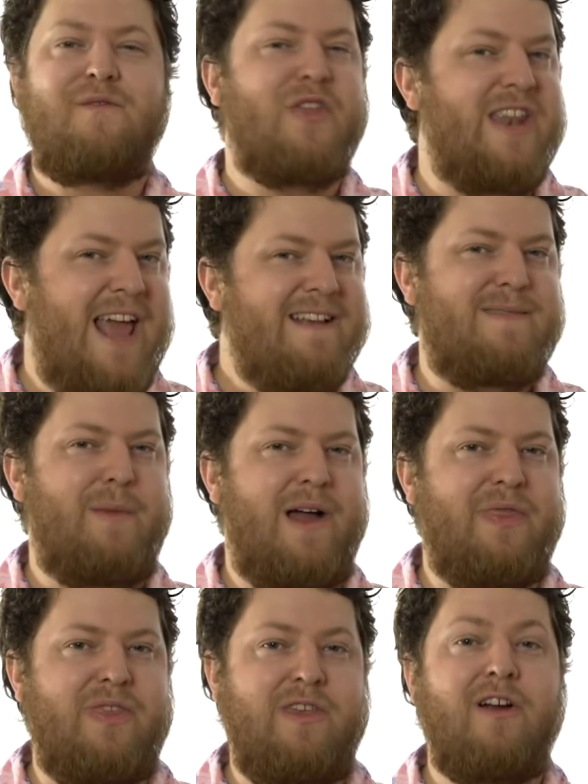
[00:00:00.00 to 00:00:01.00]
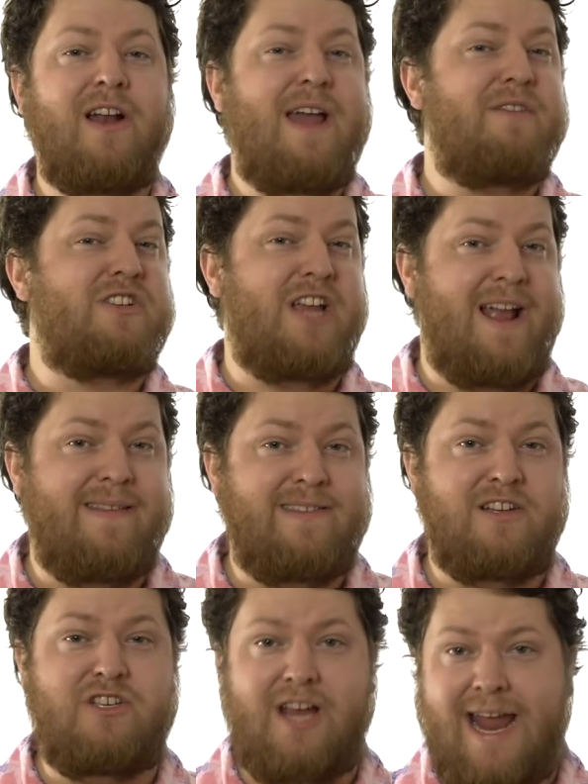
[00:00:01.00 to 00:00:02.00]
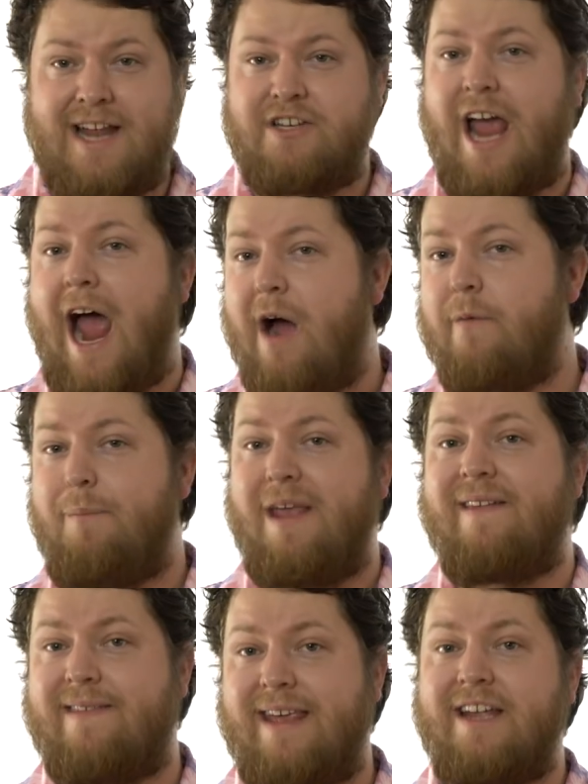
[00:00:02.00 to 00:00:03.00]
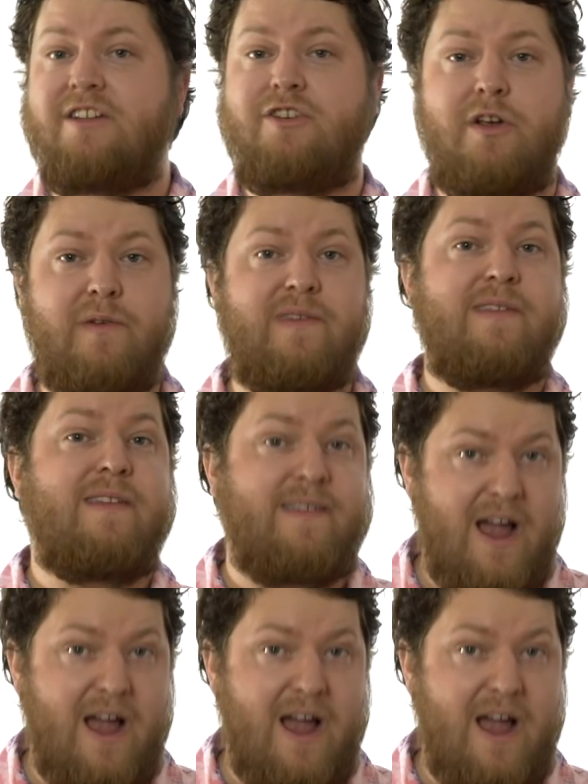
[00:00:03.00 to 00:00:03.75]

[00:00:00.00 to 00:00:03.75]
For the next month, you're gonna have a chance to change how BC chooses its